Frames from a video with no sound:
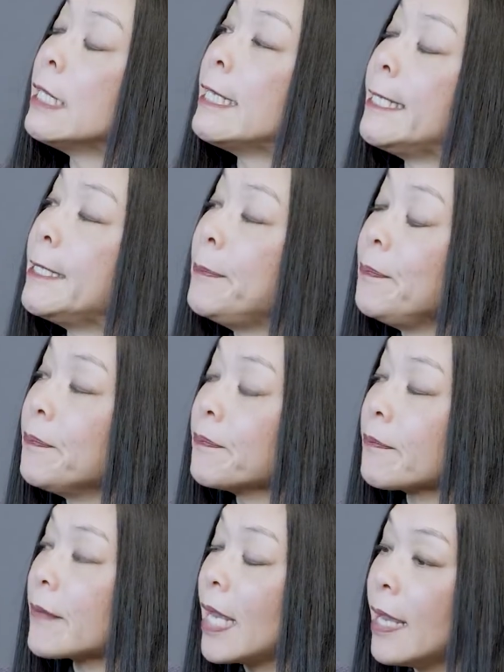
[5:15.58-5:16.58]

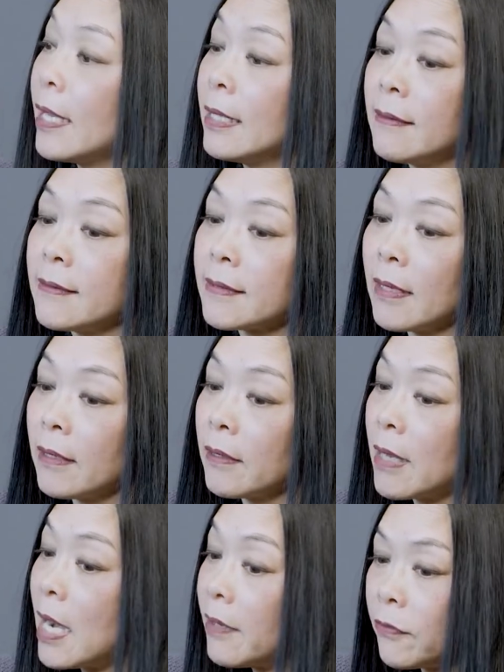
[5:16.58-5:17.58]
and
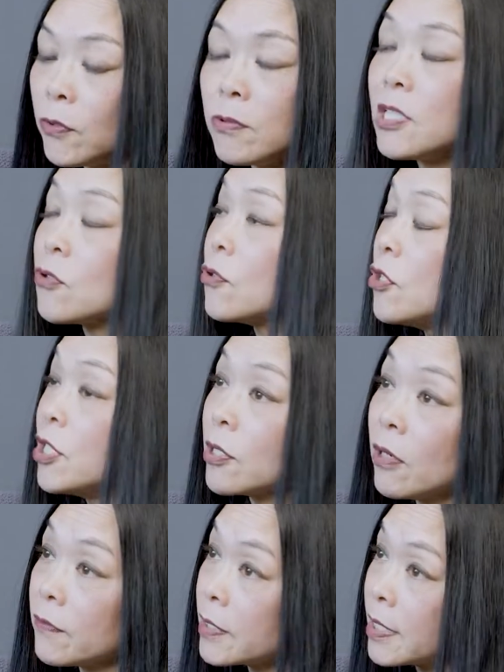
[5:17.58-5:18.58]
have all these strategic
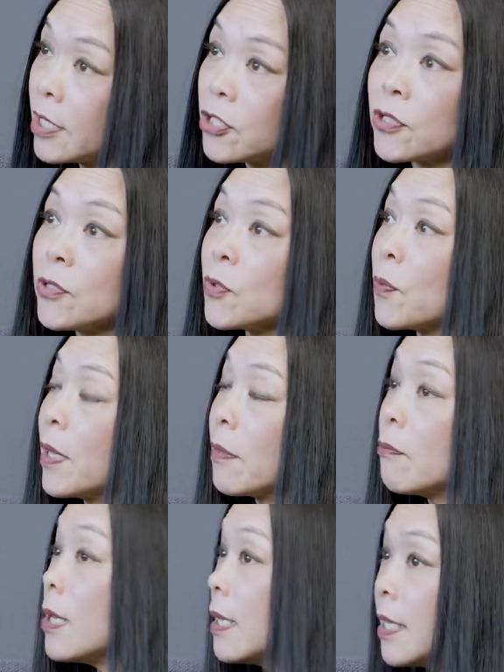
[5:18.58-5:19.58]
conversations with
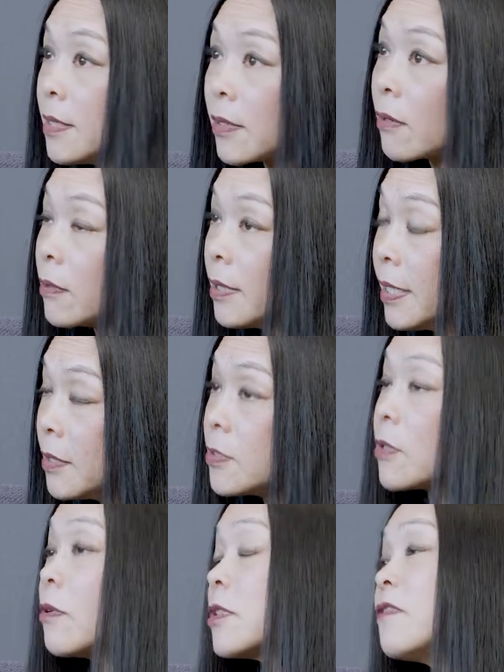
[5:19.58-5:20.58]

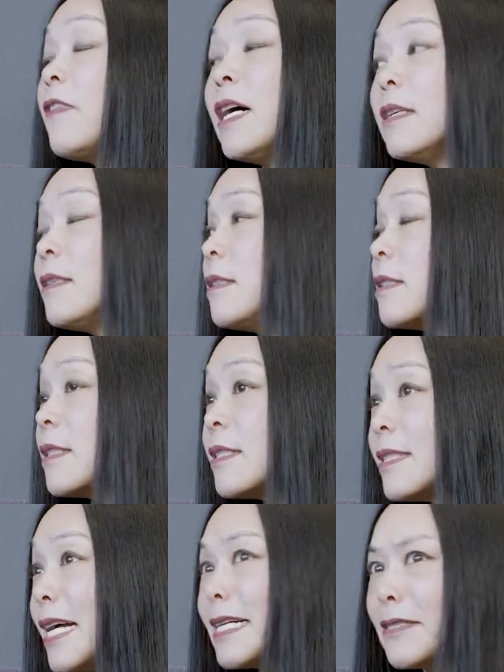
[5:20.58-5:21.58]
leaders across finance and
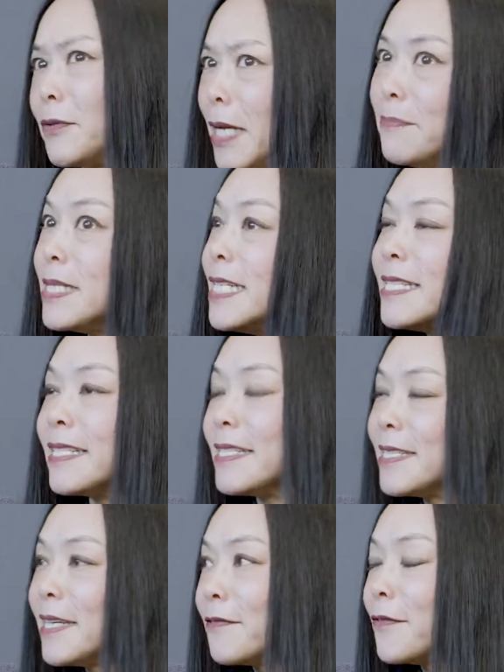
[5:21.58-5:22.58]
sales, MDs and
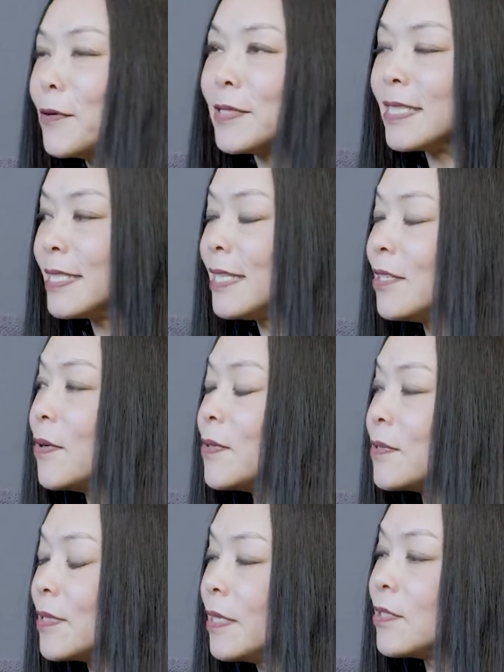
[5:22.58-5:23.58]
CFOs and
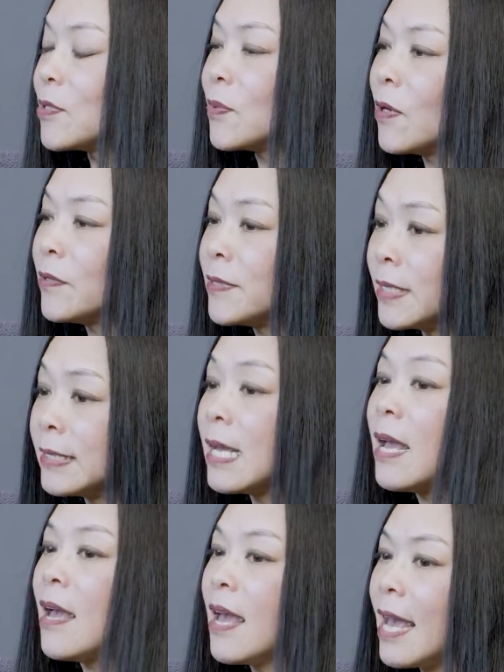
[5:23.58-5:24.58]
CEOs and so on.
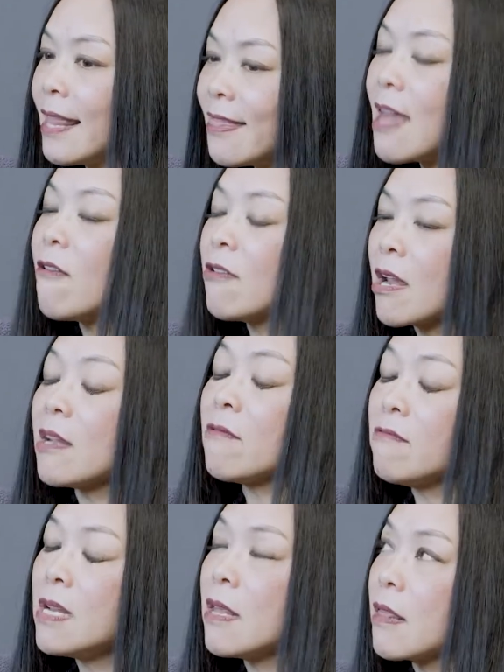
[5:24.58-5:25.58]
And there again, I
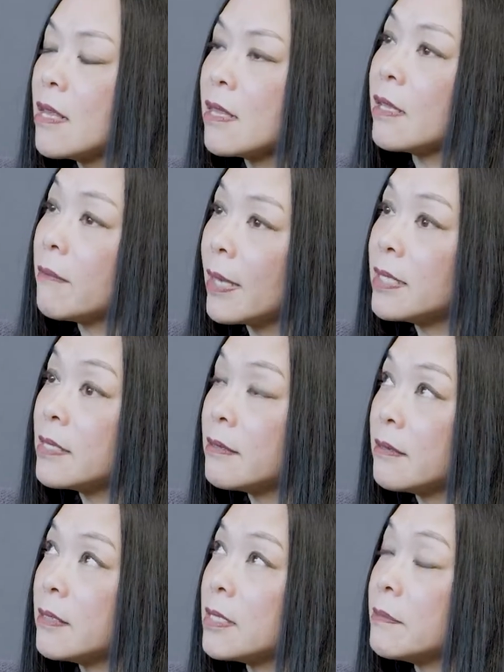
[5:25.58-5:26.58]
really think that my
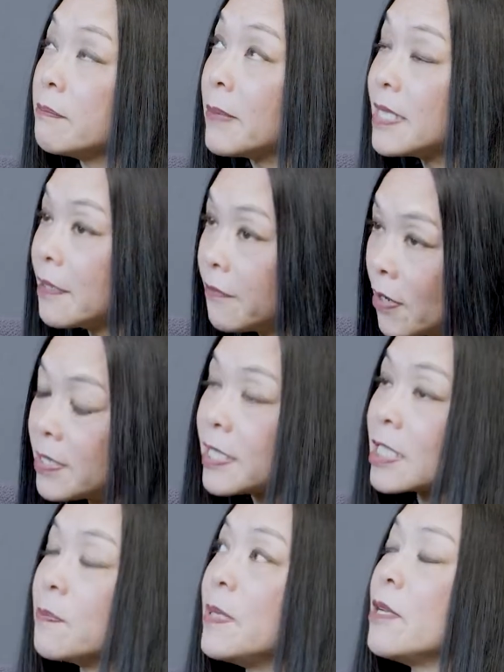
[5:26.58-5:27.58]
diverse
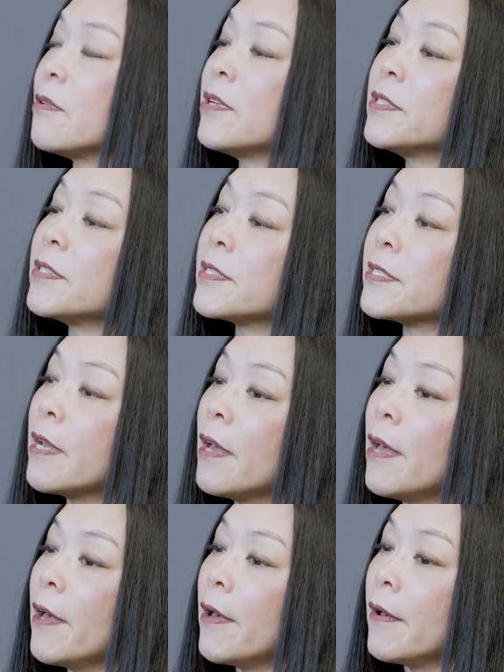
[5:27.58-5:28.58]
experience
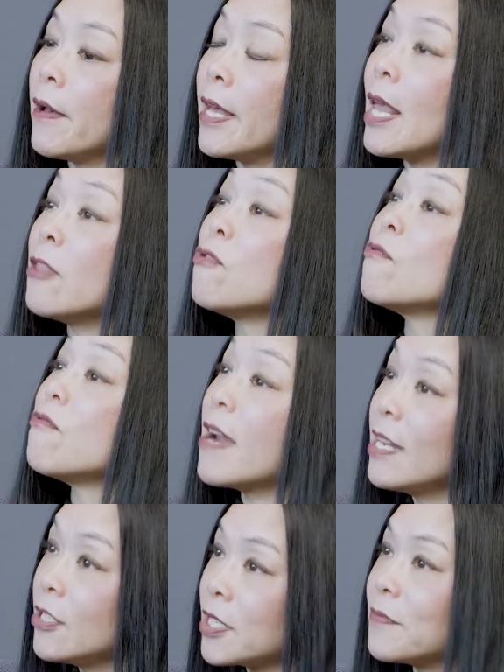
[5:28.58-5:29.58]
and the
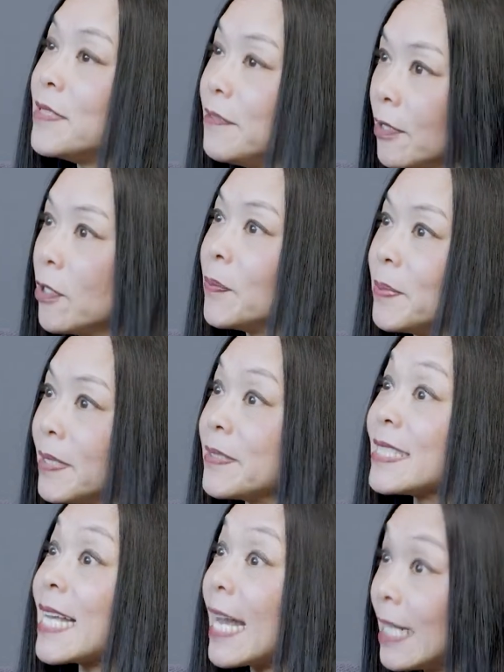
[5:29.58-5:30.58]
range I've developed
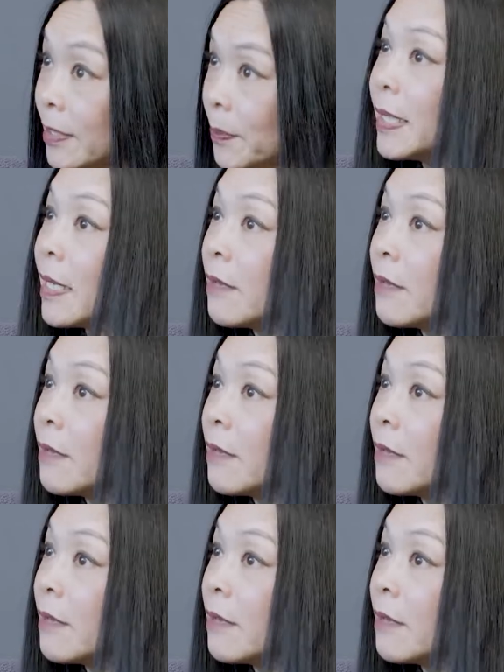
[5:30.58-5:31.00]
has helped me